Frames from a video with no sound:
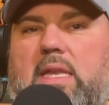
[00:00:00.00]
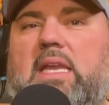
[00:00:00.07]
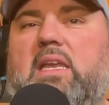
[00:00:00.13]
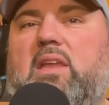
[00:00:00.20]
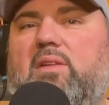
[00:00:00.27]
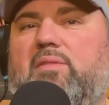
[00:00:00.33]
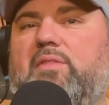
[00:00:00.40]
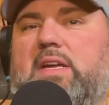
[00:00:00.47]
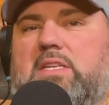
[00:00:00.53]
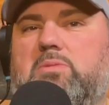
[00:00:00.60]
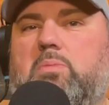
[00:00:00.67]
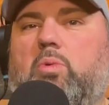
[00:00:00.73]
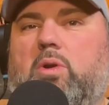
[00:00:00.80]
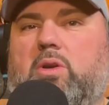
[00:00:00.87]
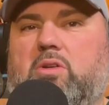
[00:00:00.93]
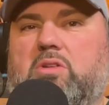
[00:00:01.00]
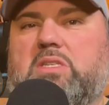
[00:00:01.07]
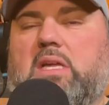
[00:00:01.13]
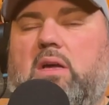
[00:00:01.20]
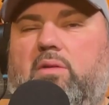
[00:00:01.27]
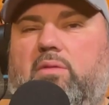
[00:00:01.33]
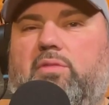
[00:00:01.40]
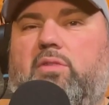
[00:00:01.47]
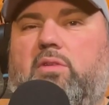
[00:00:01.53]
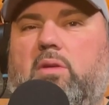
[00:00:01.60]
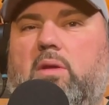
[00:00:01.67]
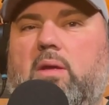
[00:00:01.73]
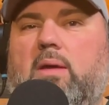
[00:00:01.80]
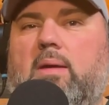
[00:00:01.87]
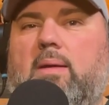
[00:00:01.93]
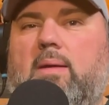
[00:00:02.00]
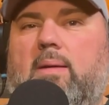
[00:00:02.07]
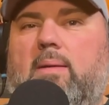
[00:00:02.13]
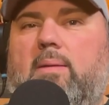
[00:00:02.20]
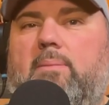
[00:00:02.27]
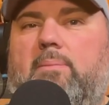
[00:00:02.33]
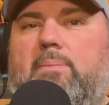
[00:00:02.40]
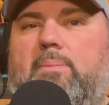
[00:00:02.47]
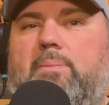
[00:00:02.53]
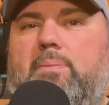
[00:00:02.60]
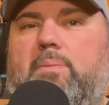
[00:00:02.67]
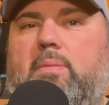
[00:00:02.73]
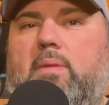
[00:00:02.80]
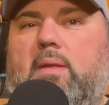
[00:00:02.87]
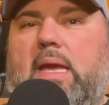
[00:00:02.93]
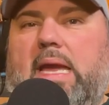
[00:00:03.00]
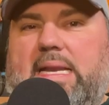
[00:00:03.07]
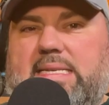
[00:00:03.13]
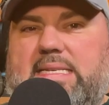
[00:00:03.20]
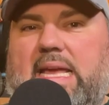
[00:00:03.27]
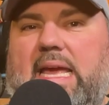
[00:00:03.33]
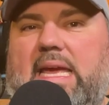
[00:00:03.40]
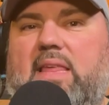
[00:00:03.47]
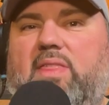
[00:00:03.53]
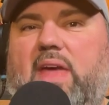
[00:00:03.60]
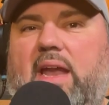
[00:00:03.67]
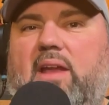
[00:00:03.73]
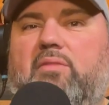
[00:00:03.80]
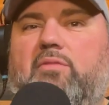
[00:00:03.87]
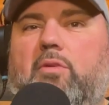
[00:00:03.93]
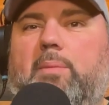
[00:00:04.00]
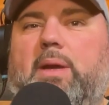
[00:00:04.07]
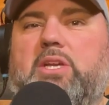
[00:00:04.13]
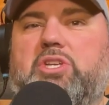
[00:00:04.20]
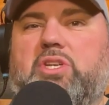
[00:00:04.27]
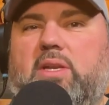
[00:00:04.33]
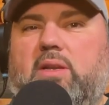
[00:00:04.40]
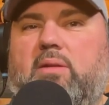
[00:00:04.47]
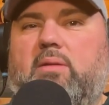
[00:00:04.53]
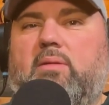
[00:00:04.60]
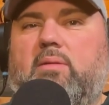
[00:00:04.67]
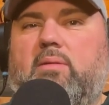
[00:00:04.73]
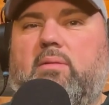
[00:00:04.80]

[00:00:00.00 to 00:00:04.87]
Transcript: need to invest more in yourselves and take that information